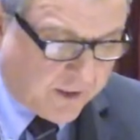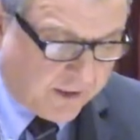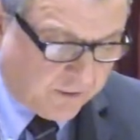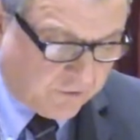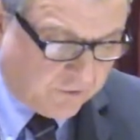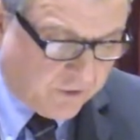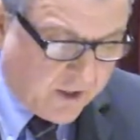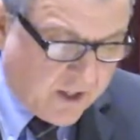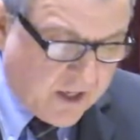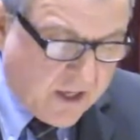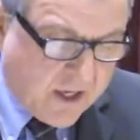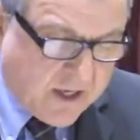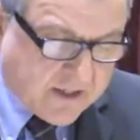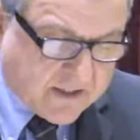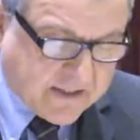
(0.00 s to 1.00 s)
years,
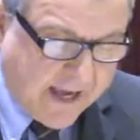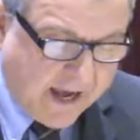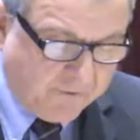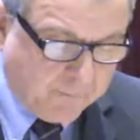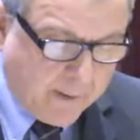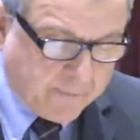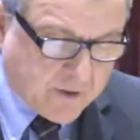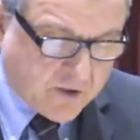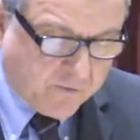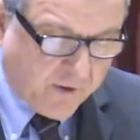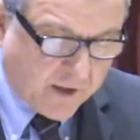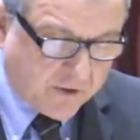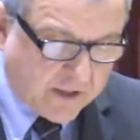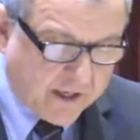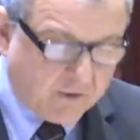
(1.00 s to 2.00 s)
staff members
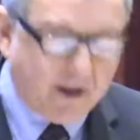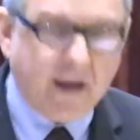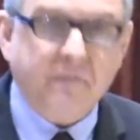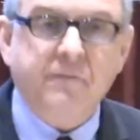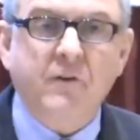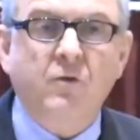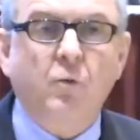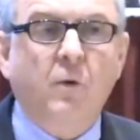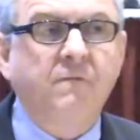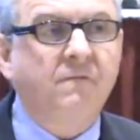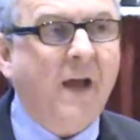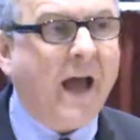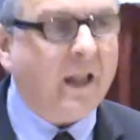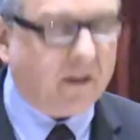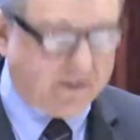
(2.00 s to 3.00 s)
felt their efforts were
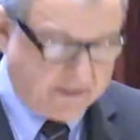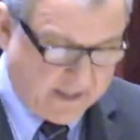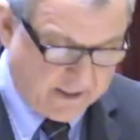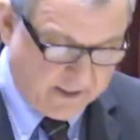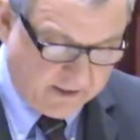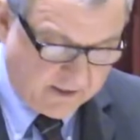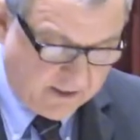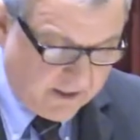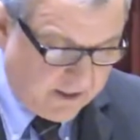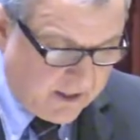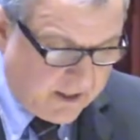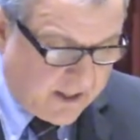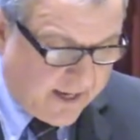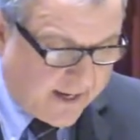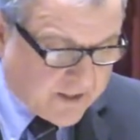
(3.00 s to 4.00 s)
validated
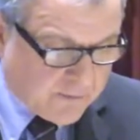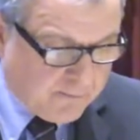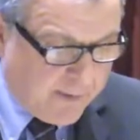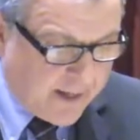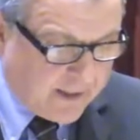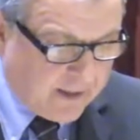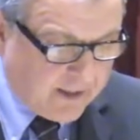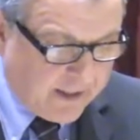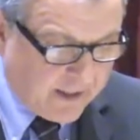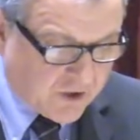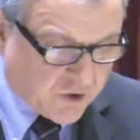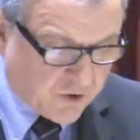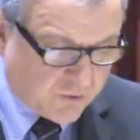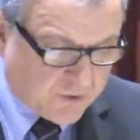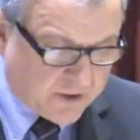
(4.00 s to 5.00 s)
as many of the
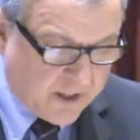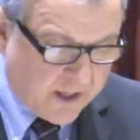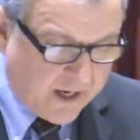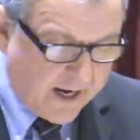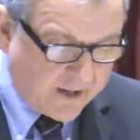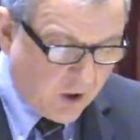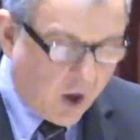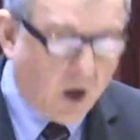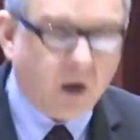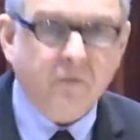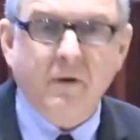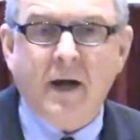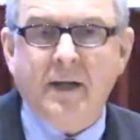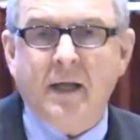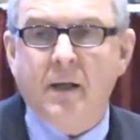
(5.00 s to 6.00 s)
issues had
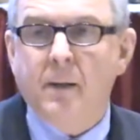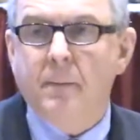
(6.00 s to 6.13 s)
already